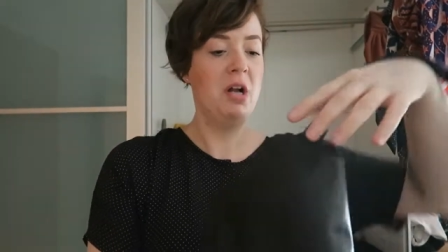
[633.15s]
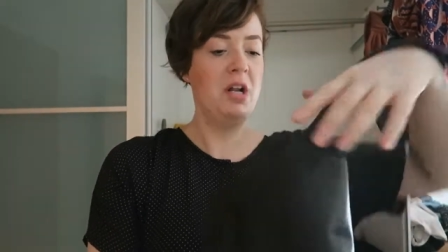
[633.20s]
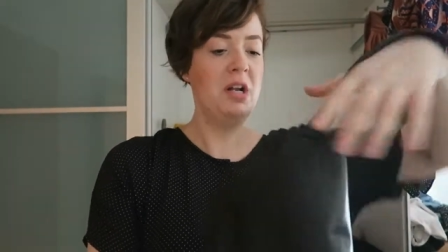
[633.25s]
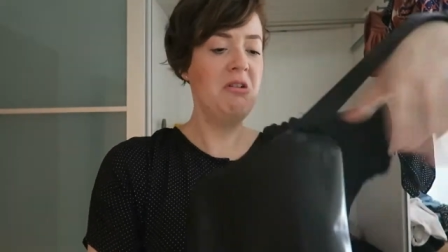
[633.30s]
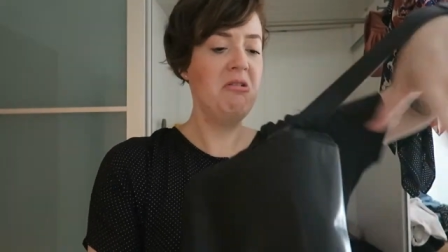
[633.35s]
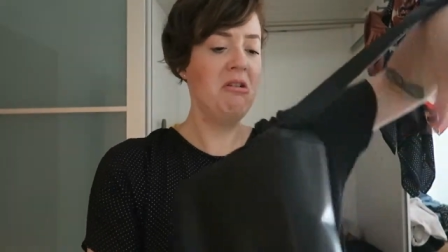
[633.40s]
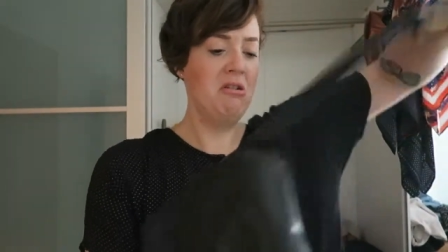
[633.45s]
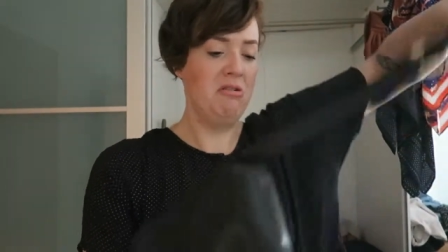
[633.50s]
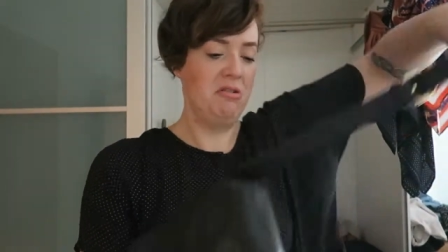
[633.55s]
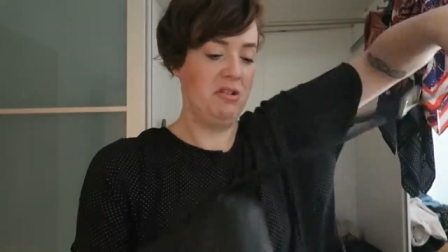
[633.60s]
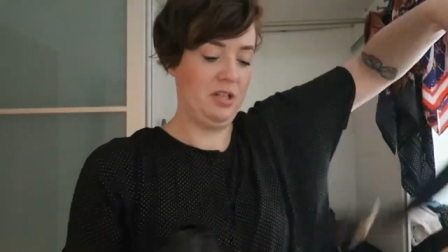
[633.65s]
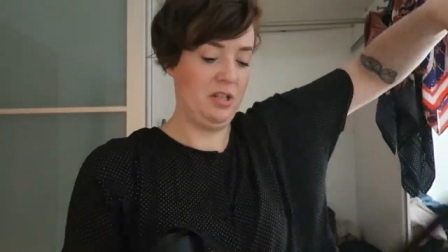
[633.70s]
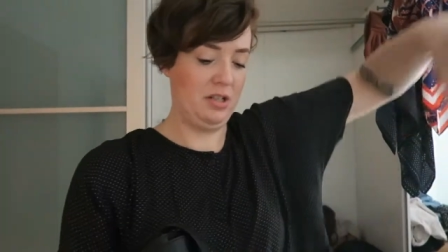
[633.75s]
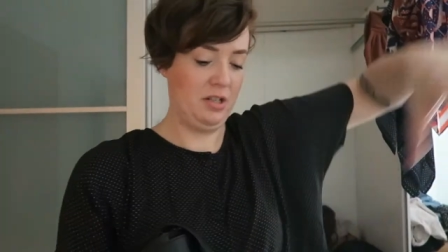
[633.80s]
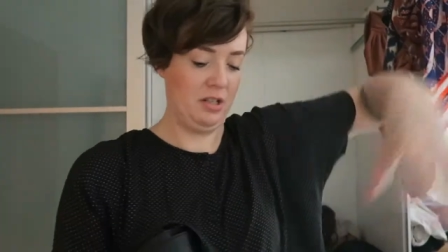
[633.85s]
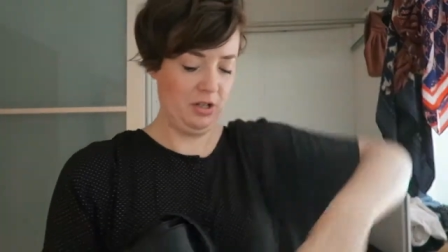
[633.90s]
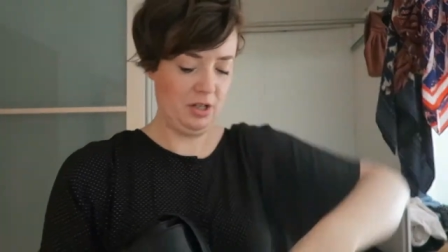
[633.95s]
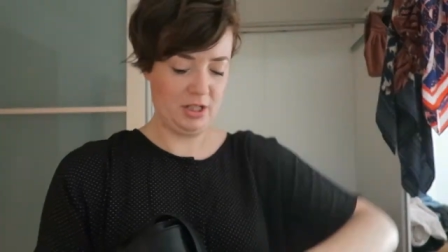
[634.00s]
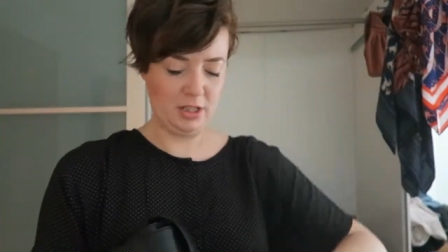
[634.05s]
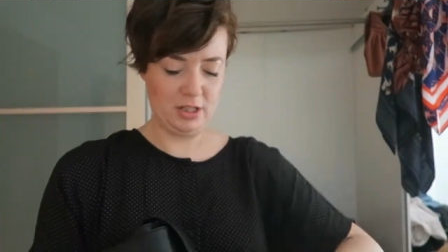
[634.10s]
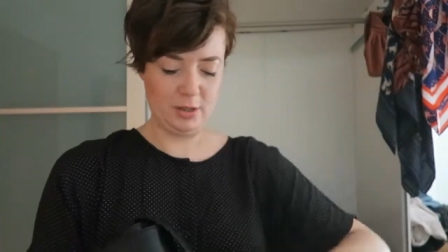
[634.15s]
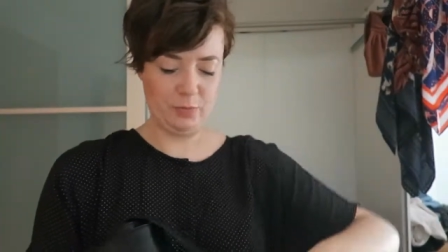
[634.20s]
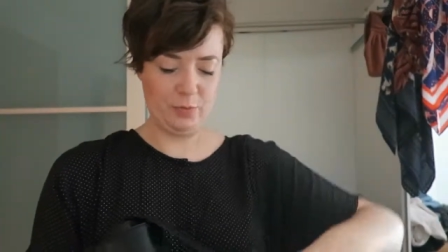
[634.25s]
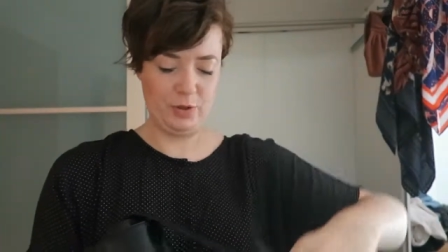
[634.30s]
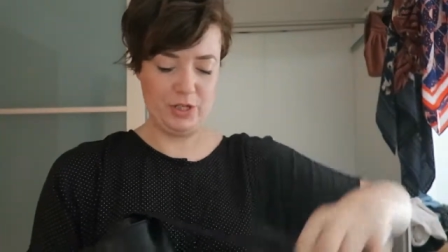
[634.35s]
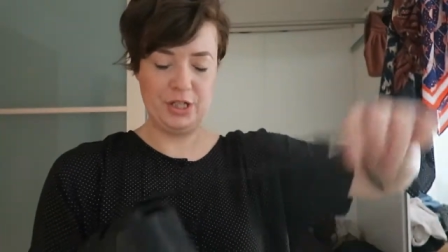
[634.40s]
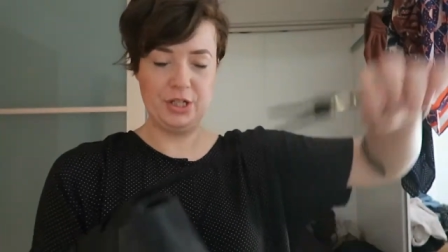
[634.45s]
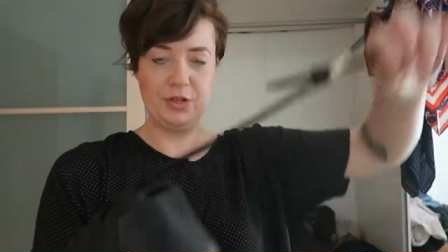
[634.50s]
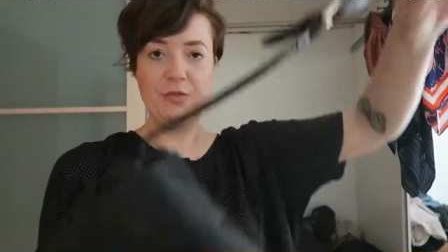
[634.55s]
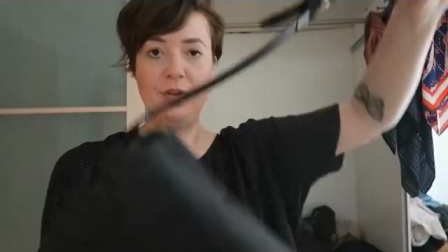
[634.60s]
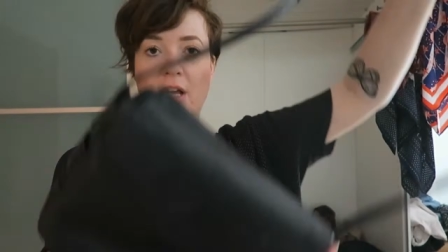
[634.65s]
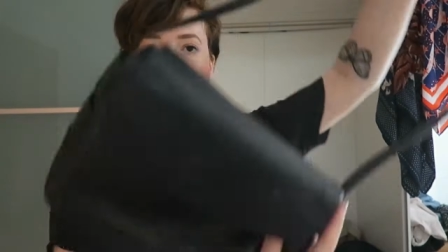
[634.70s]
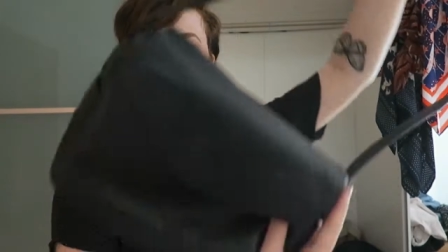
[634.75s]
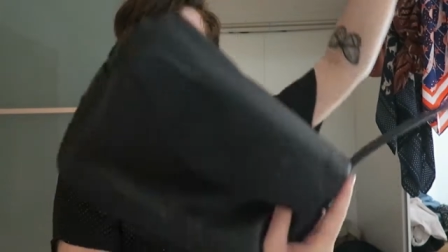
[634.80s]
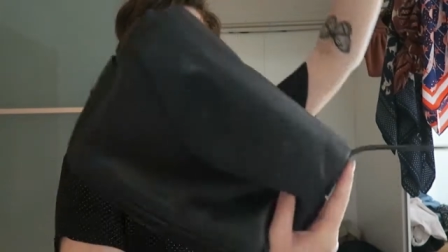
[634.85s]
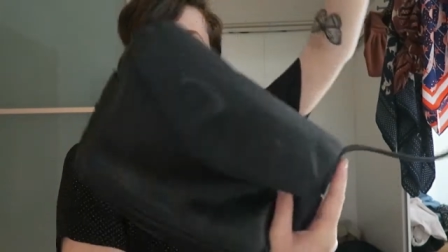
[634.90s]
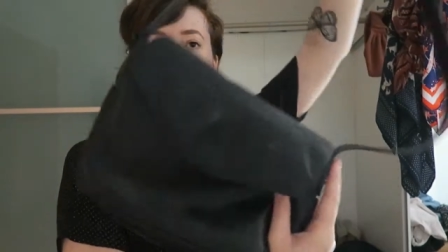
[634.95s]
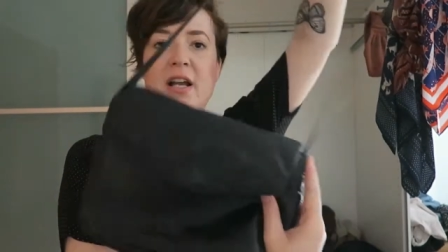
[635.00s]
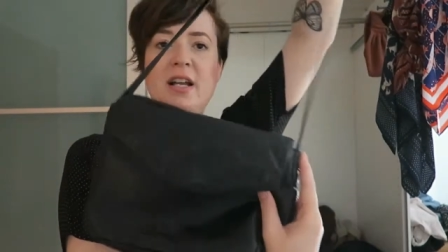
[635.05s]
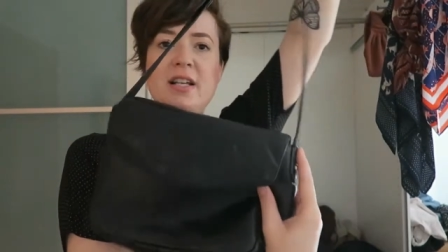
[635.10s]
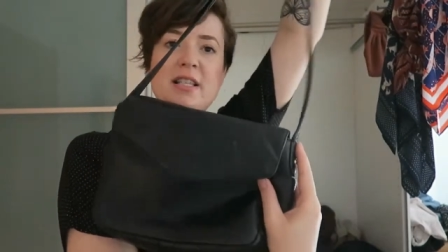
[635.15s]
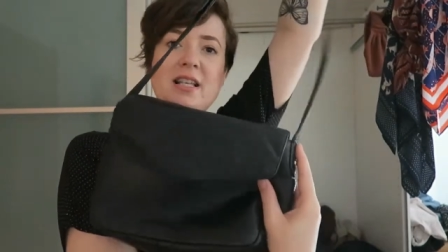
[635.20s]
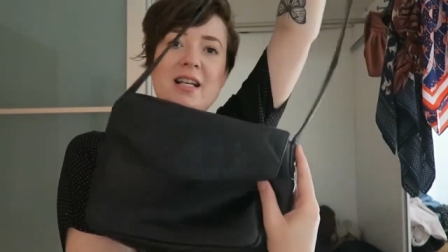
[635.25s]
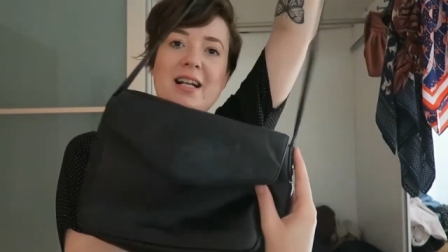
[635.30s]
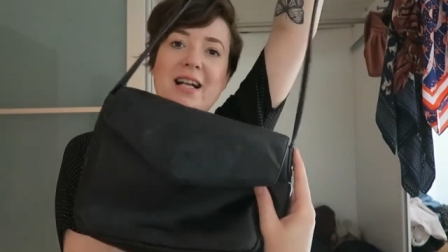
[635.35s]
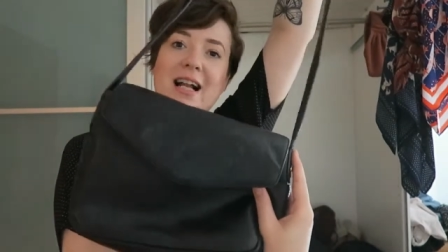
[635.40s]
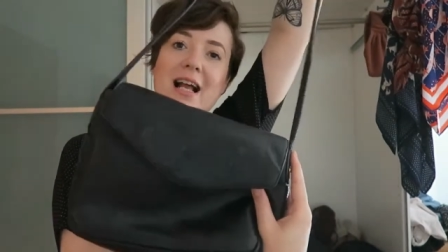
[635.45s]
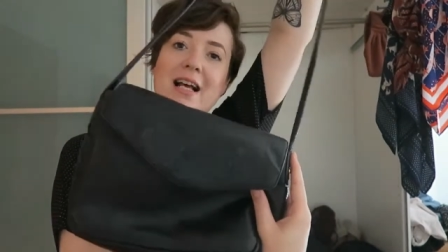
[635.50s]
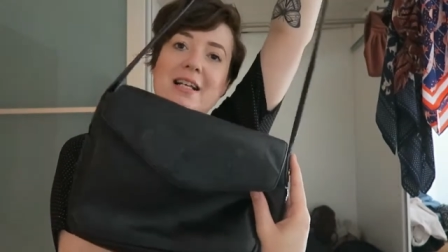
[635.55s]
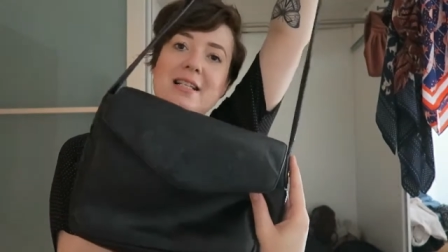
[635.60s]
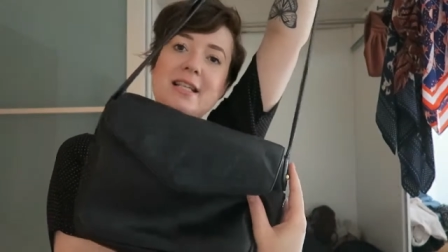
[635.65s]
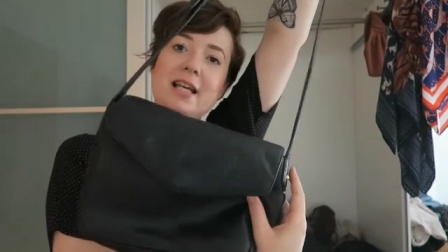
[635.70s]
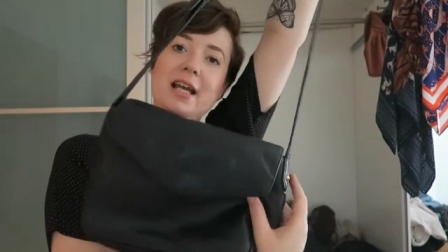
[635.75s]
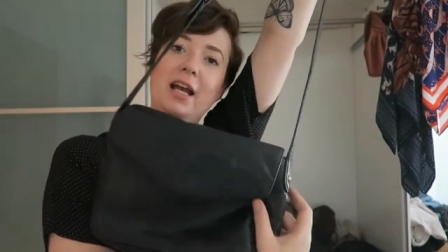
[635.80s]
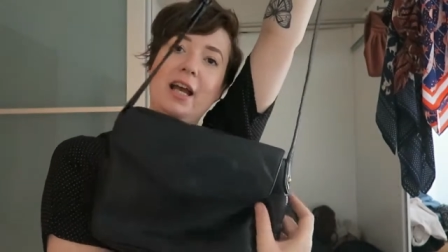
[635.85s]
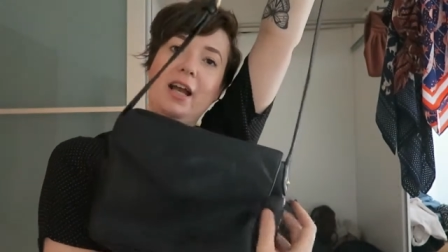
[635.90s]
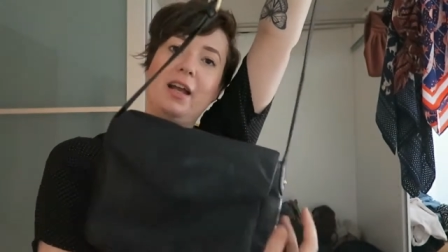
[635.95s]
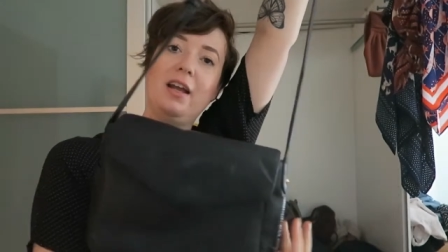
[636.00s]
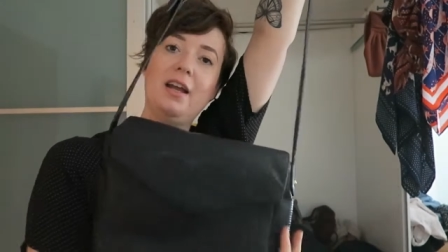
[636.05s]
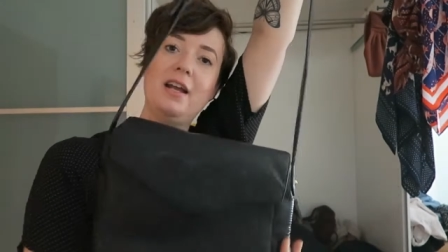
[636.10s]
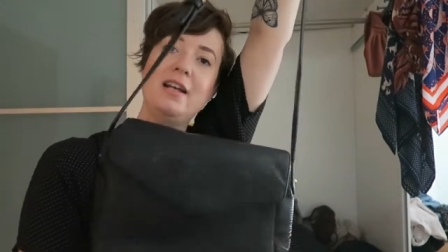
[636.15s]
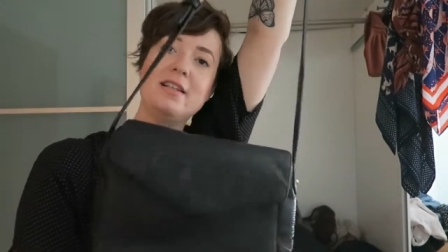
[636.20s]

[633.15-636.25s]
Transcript: I don't know, it just looks wintry, but it's a classic.